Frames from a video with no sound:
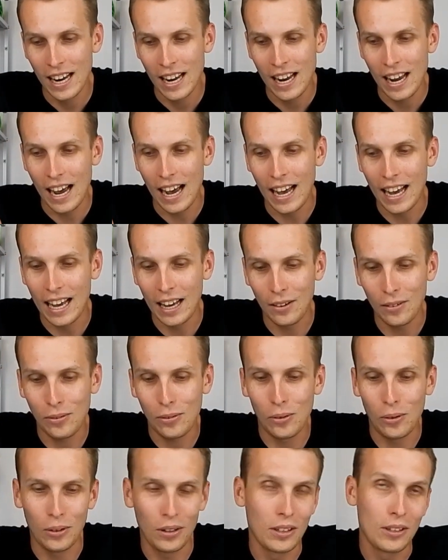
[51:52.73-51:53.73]
uh,
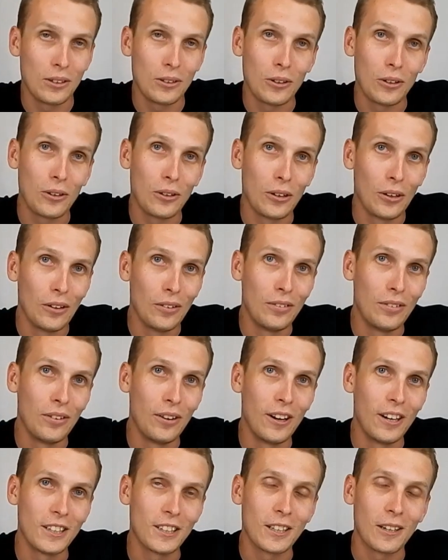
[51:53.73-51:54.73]
for the new
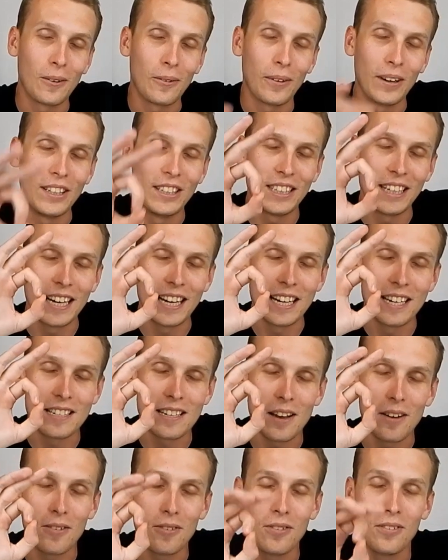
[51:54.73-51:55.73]
version, which is
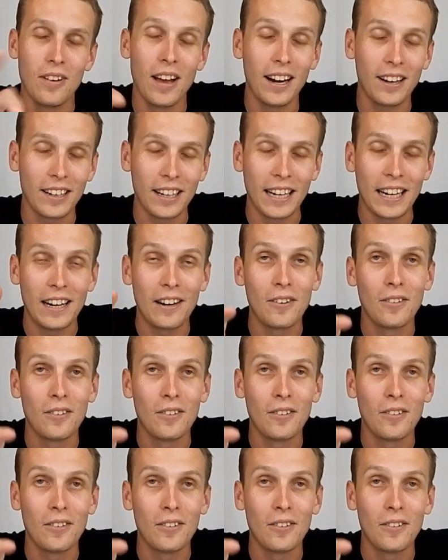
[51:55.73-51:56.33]
very,